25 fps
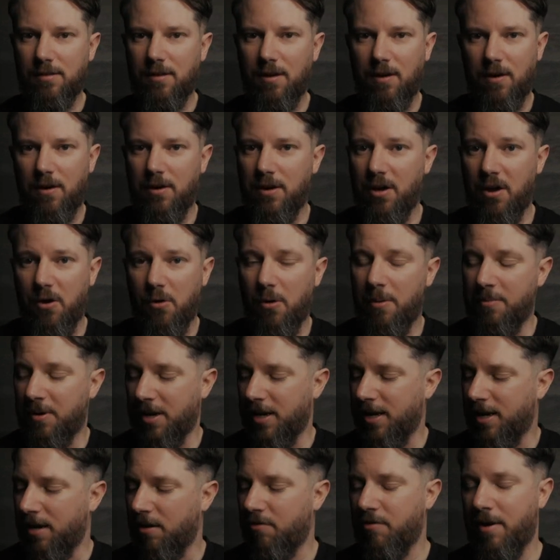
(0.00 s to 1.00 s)
I know I'm
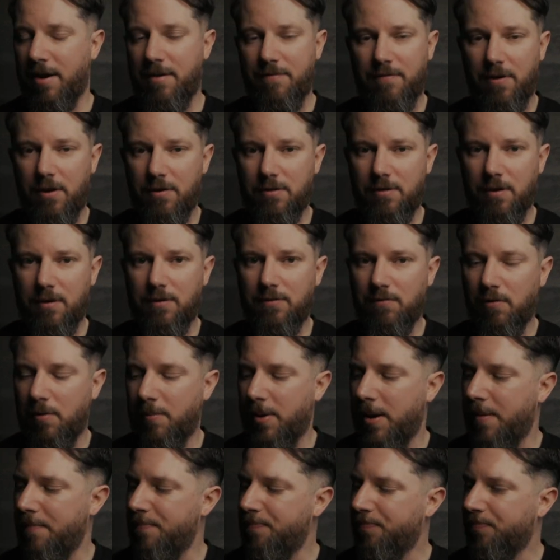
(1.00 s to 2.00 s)
going to get great photos from
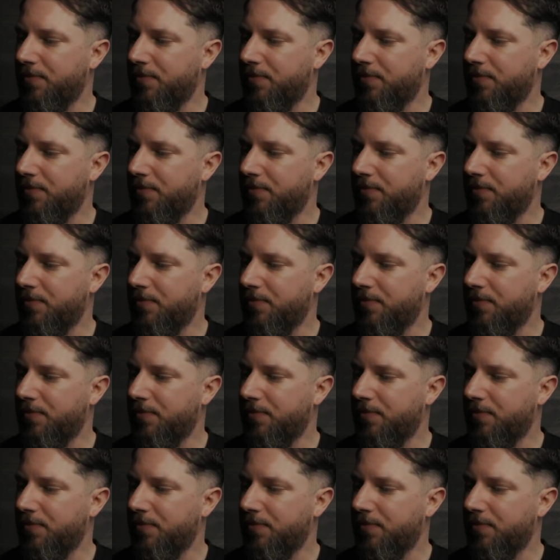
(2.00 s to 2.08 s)
it.